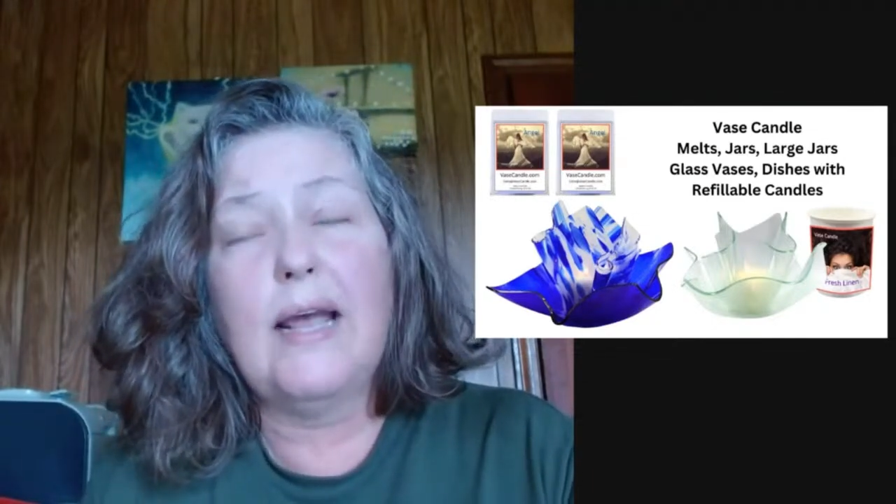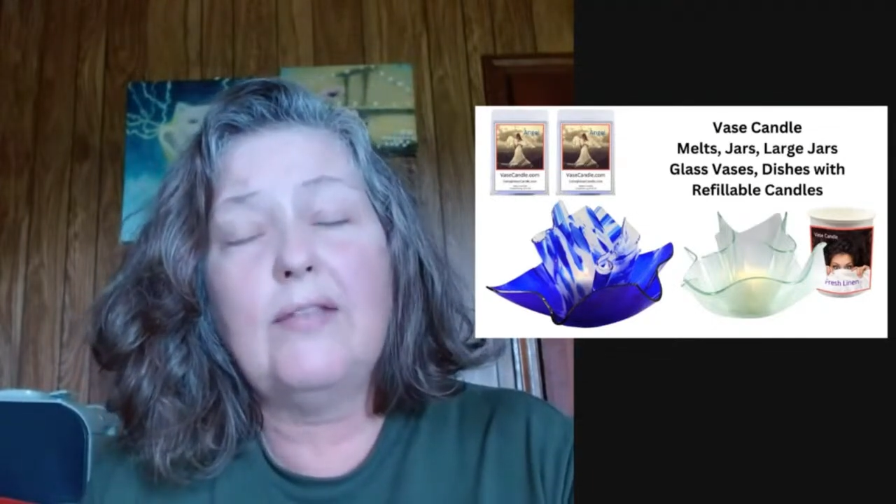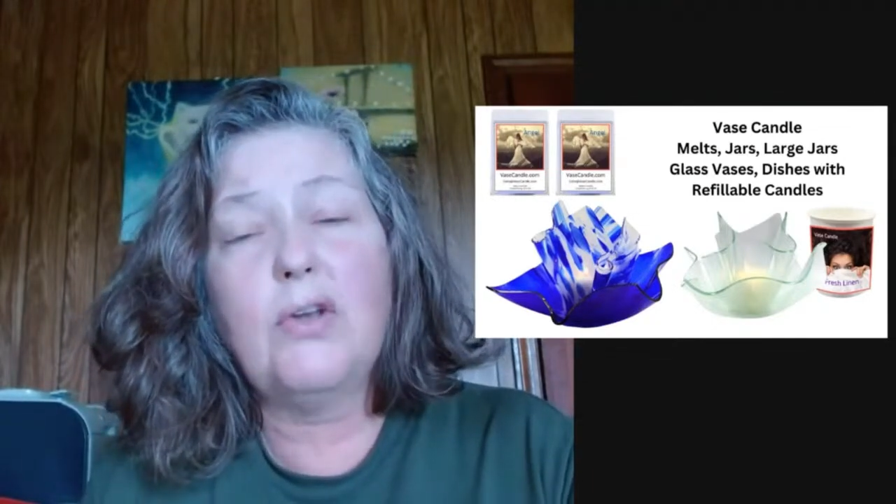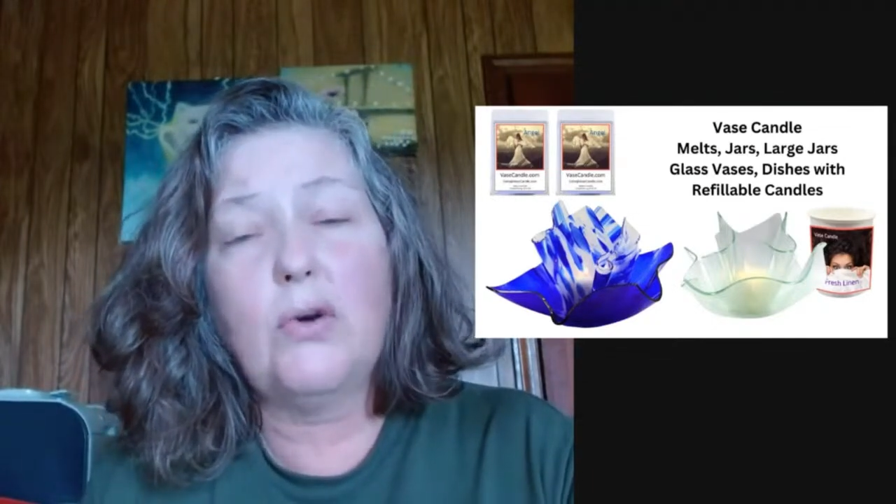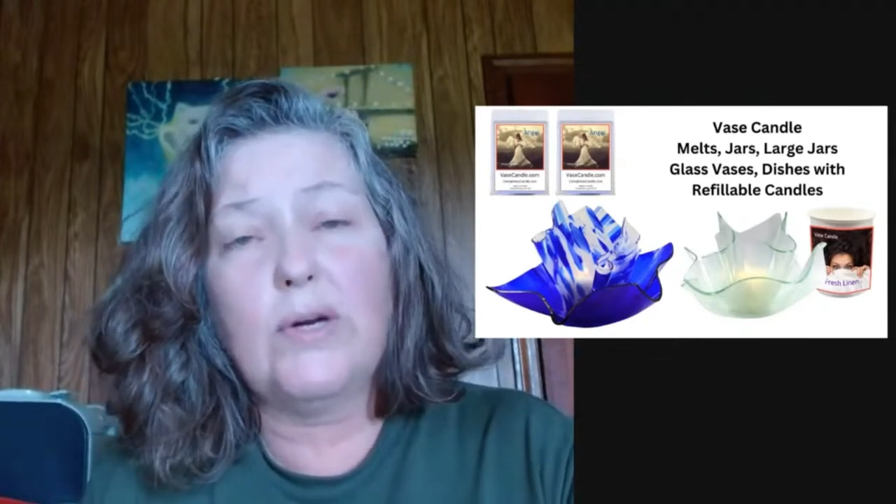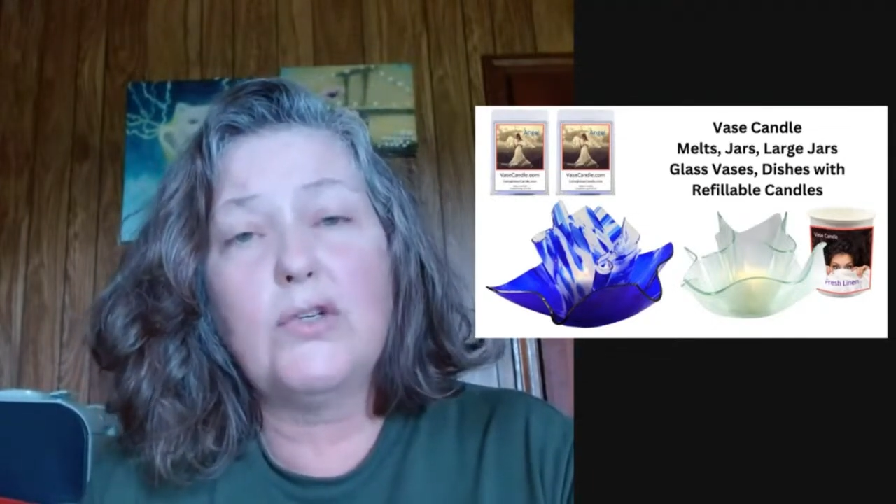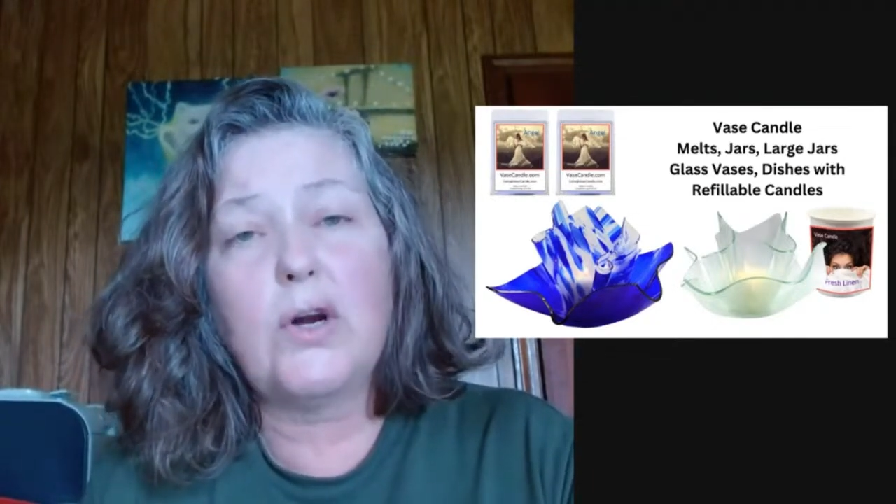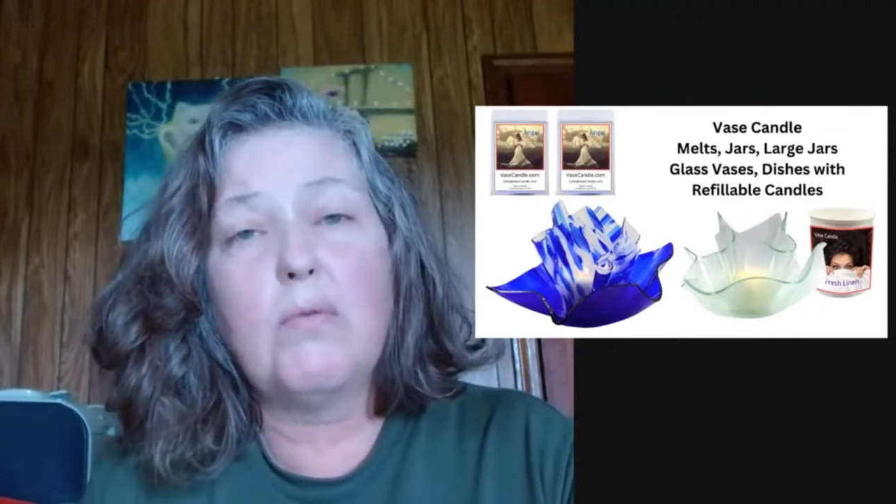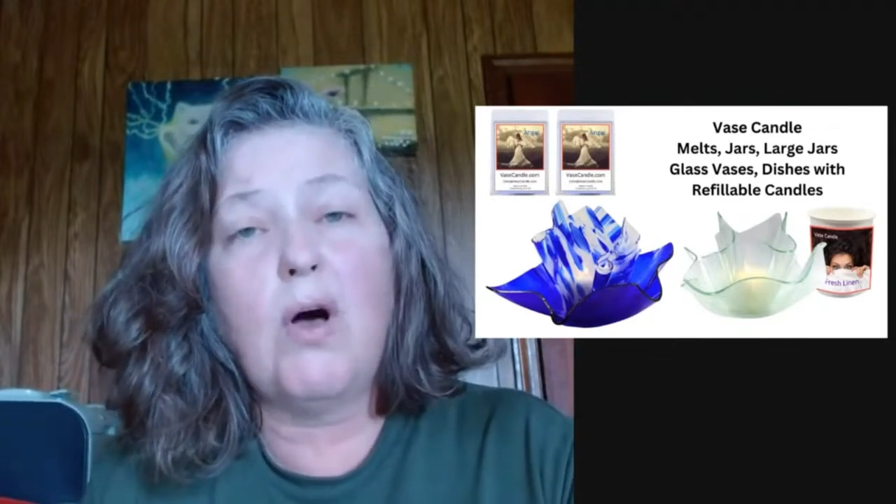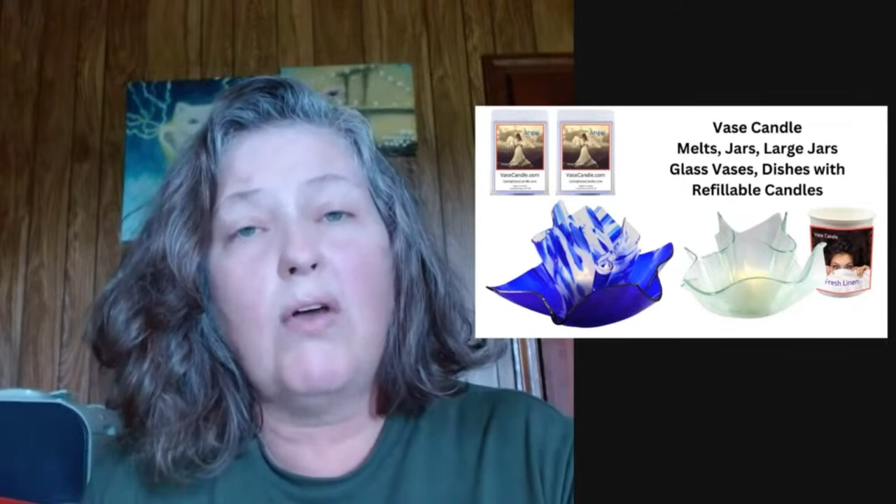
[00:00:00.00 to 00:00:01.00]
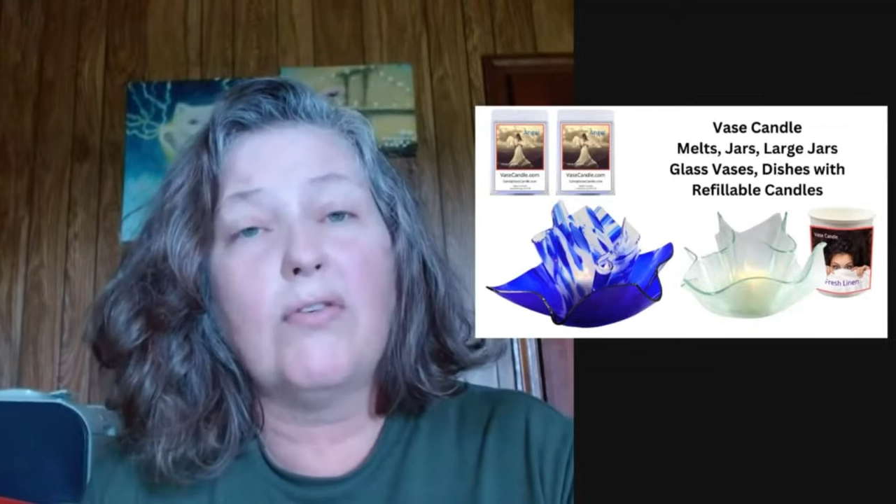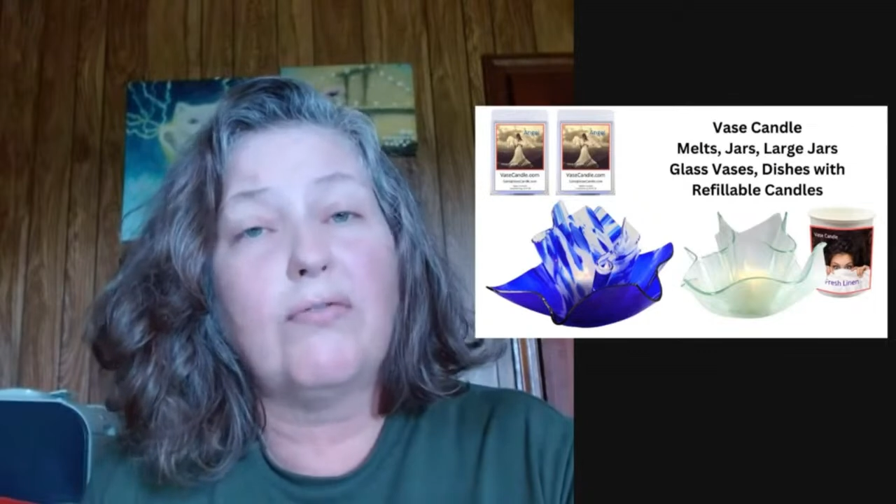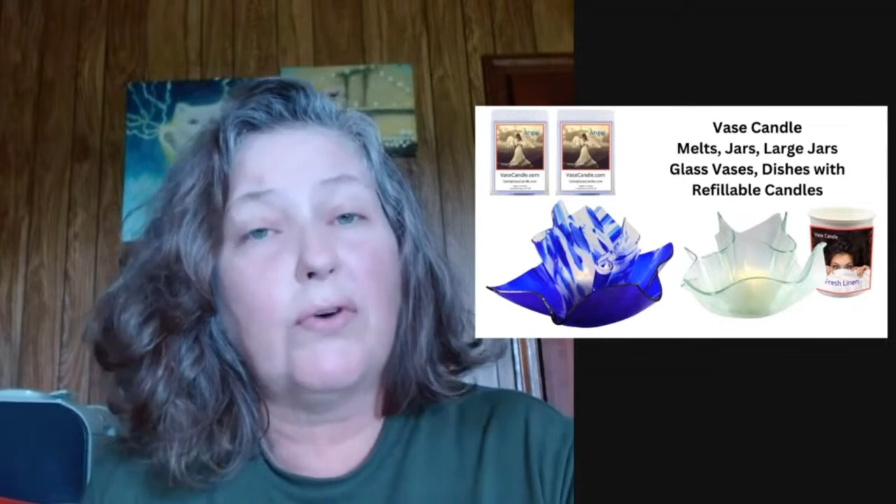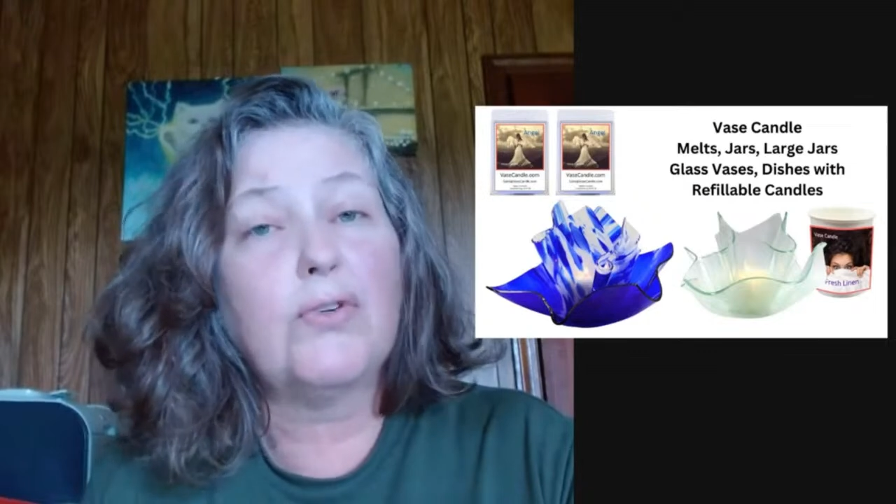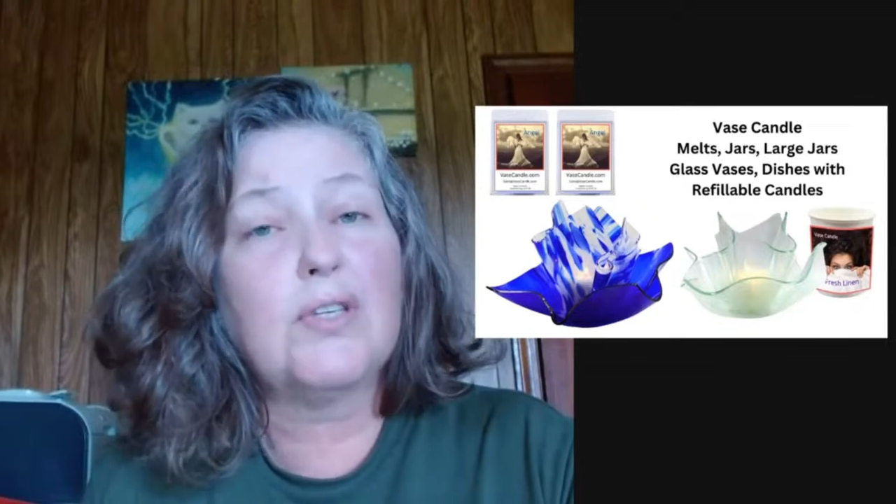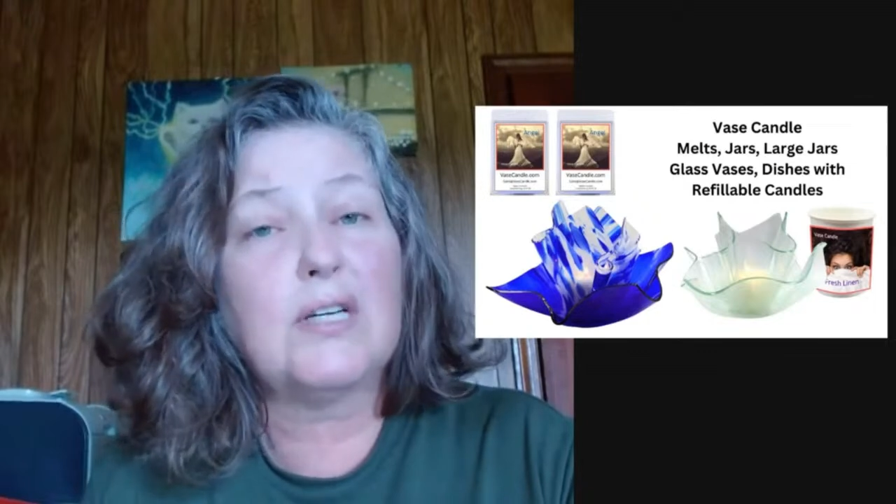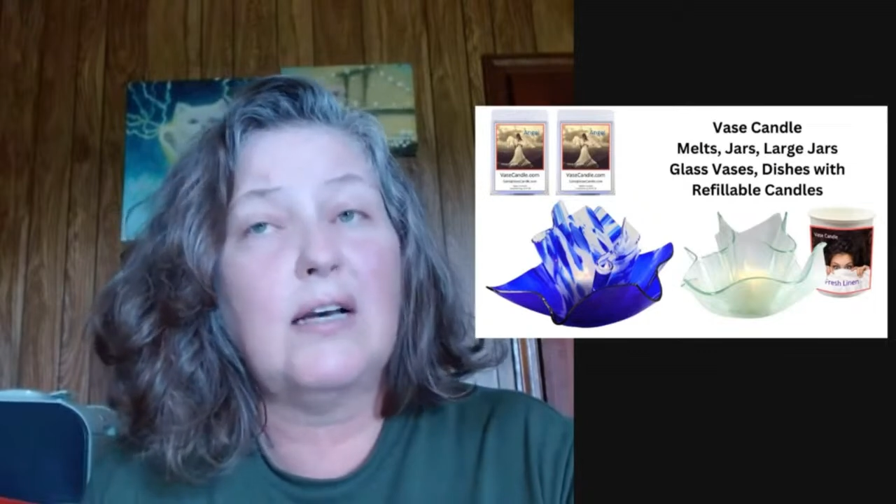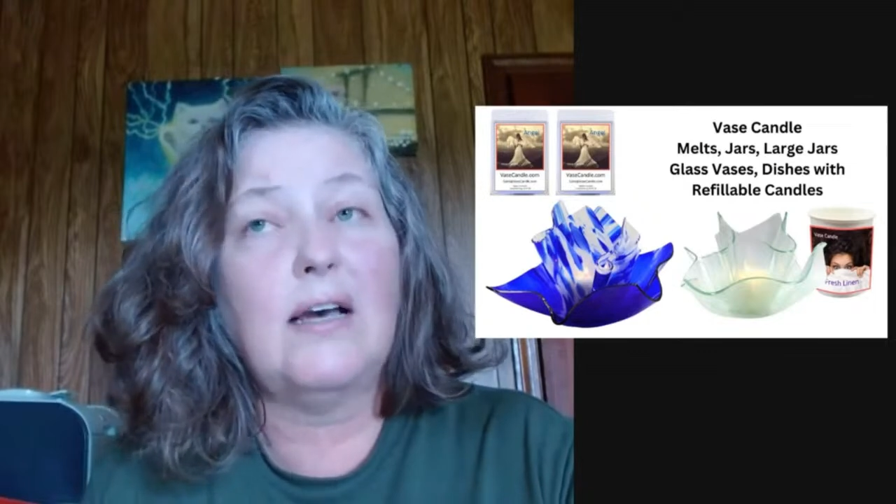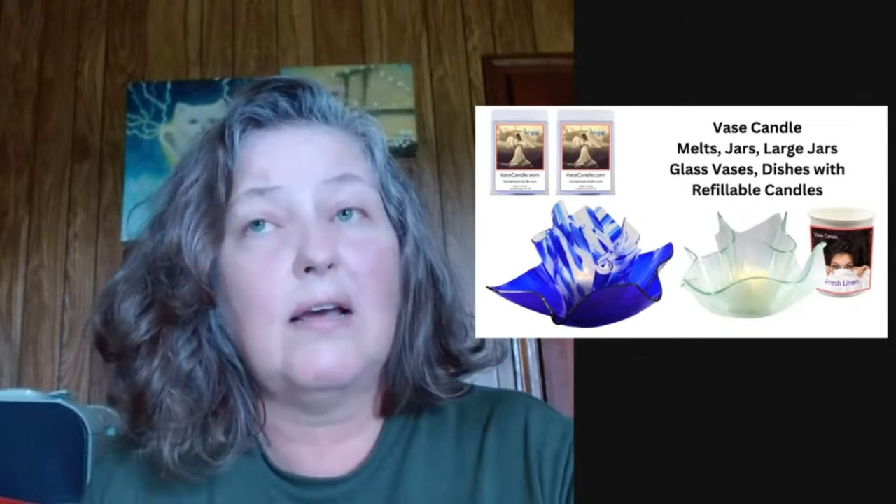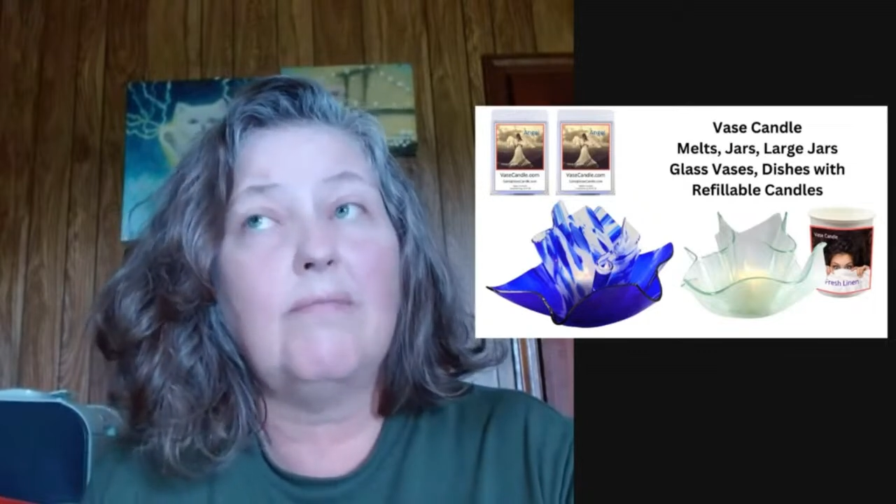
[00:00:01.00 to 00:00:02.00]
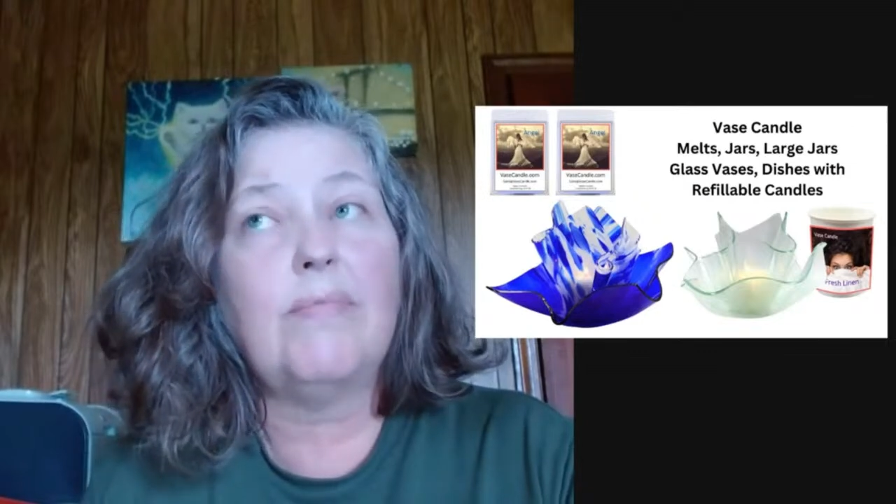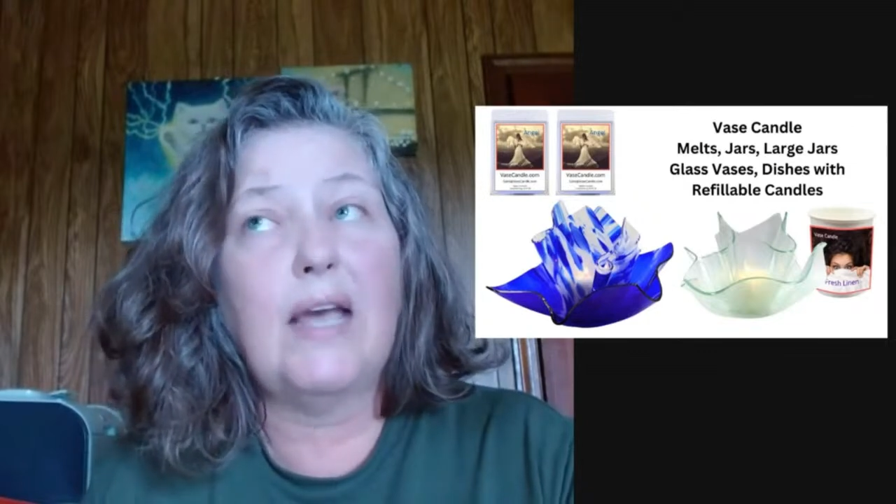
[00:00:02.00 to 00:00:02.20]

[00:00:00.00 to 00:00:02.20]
at the Green Tree Mall the first time.